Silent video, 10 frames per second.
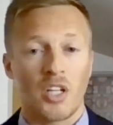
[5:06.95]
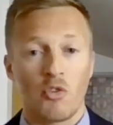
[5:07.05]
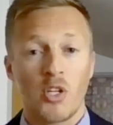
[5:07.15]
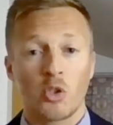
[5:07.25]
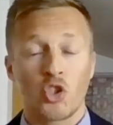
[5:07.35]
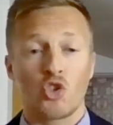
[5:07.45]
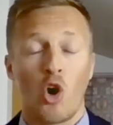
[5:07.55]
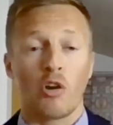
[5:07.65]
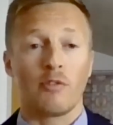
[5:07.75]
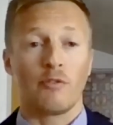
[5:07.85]
a real
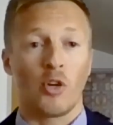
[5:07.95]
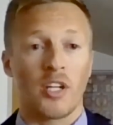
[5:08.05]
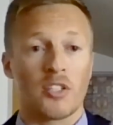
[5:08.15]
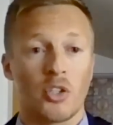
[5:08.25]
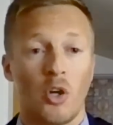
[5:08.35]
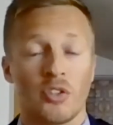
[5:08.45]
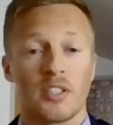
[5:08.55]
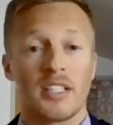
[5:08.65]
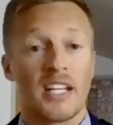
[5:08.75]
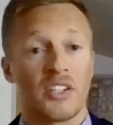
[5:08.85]
strong focus on
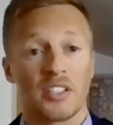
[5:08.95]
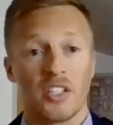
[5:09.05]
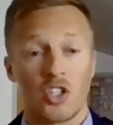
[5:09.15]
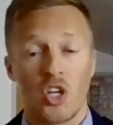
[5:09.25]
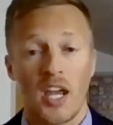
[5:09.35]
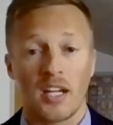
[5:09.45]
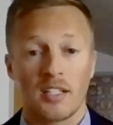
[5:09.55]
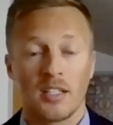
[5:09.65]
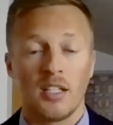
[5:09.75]
killing the check.